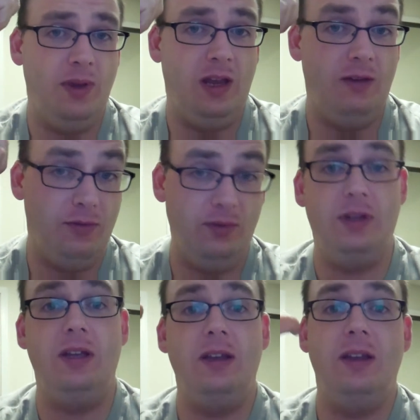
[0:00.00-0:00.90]
me, if you
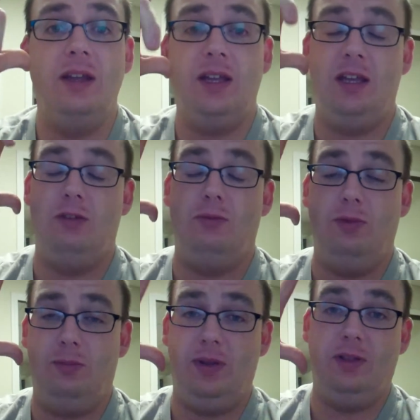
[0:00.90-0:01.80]
did, it
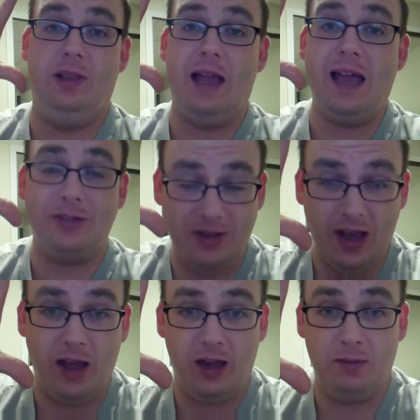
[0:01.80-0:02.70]
would be the last
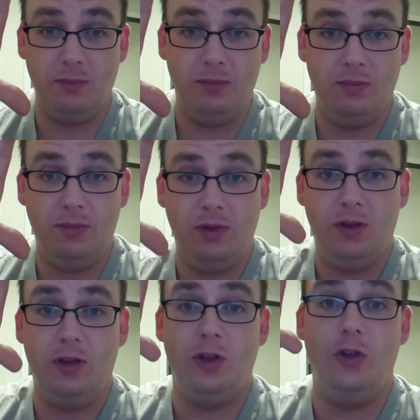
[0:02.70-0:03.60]
time
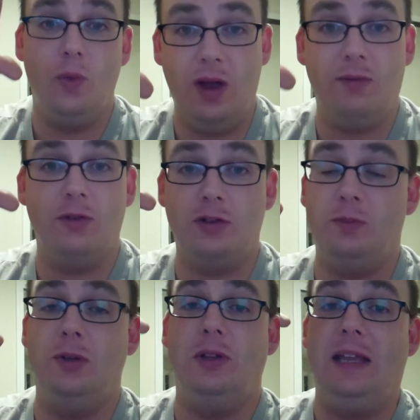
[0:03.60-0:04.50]
you ever
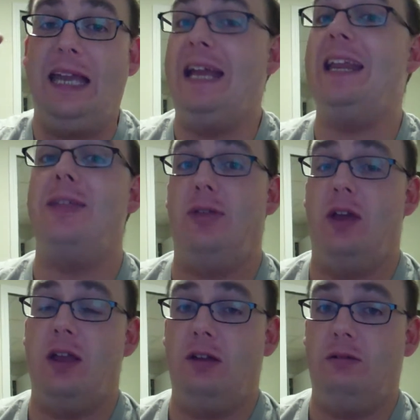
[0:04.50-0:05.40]
spill
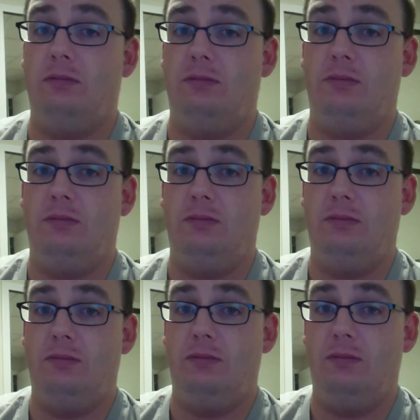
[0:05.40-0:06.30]
anything
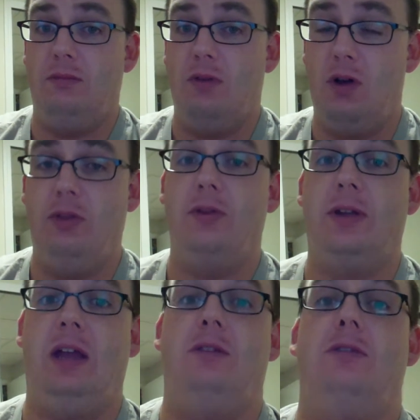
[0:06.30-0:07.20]
on their
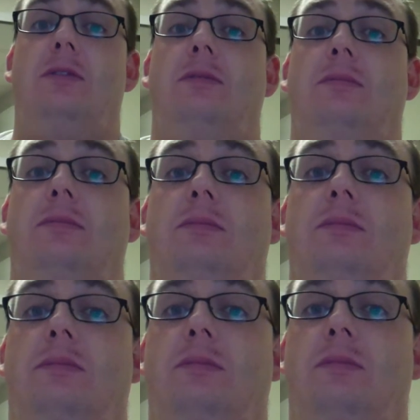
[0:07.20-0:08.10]
counter.
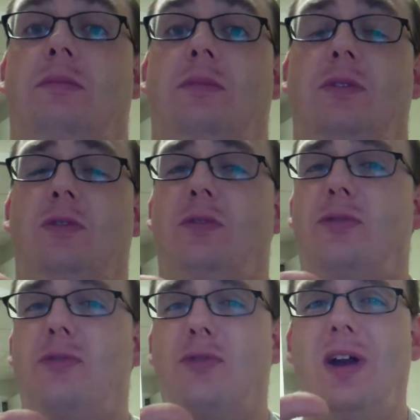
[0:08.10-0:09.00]
It was a
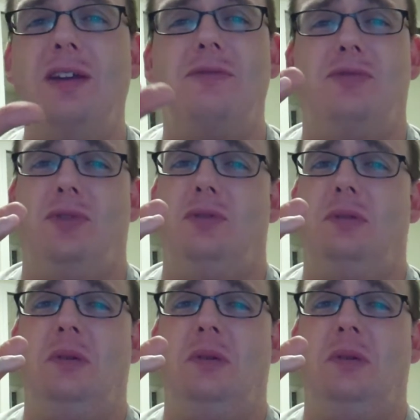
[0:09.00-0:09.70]
frightful,